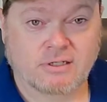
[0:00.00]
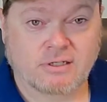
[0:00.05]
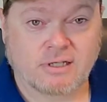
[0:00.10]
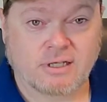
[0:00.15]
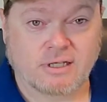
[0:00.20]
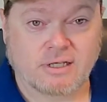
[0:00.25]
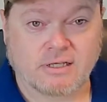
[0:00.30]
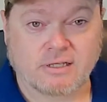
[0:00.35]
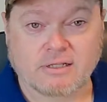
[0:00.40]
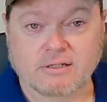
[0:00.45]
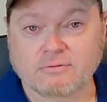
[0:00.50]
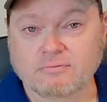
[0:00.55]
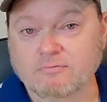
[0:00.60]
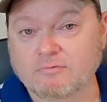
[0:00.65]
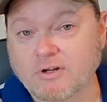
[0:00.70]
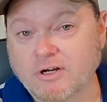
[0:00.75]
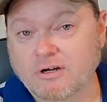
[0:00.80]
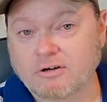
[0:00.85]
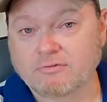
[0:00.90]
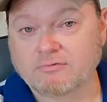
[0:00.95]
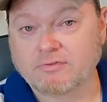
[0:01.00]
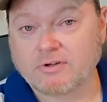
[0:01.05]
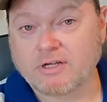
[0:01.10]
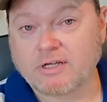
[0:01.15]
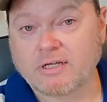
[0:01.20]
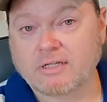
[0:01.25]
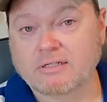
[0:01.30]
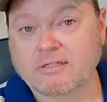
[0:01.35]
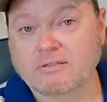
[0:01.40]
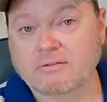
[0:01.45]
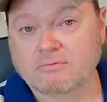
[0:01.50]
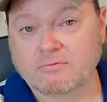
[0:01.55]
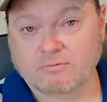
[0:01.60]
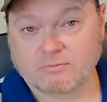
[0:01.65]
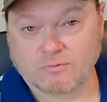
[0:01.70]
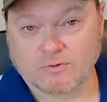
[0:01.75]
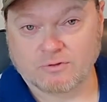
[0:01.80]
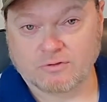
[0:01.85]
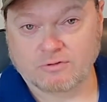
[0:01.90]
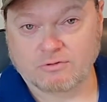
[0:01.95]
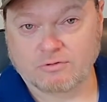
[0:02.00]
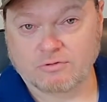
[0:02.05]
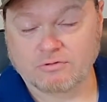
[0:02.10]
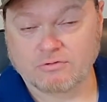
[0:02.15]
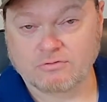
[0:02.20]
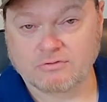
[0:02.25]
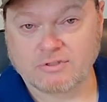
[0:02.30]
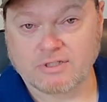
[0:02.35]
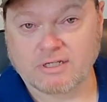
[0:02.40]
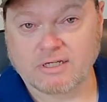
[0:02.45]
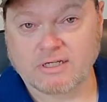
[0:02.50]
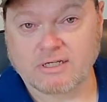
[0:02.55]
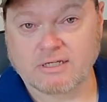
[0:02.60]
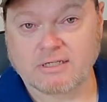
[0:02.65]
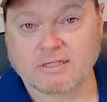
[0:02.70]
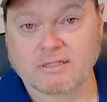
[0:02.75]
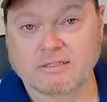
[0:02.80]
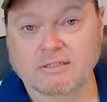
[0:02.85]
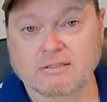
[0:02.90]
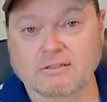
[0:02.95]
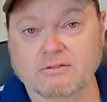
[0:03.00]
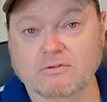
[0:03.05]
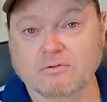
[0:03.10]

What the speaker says: and verifying it with the cruise line